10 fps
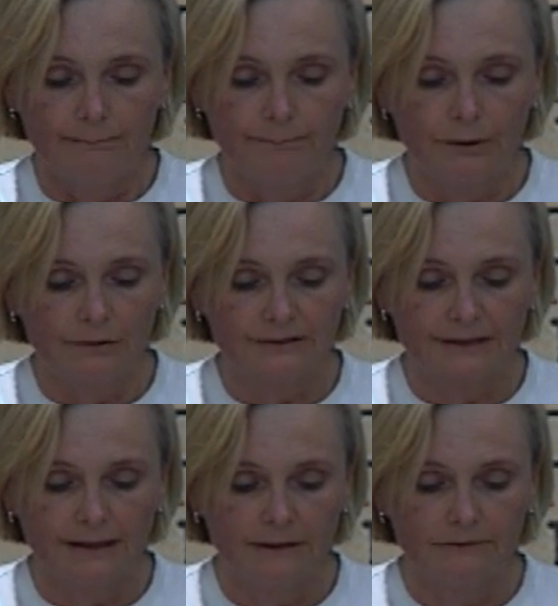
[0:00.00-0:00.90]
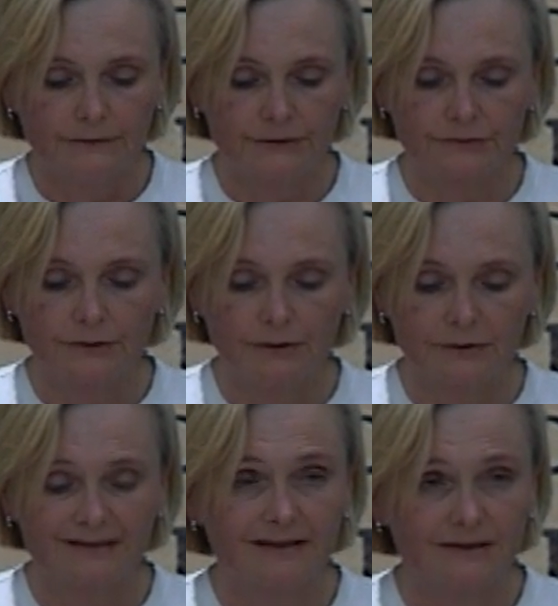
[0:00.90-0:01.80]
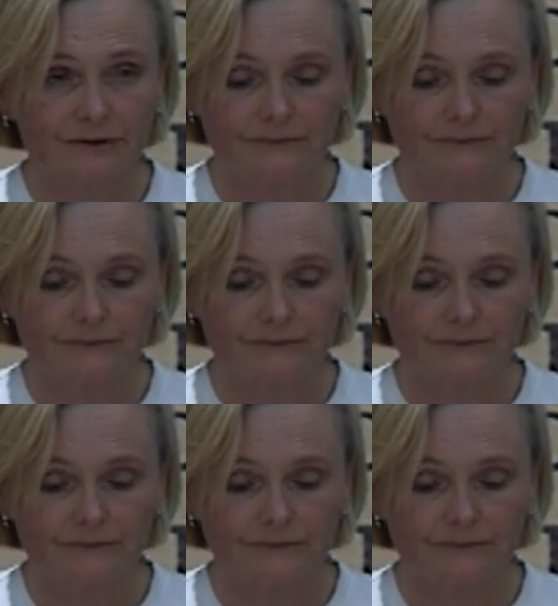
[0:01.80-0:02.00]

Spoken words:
Poles had a very strong sense of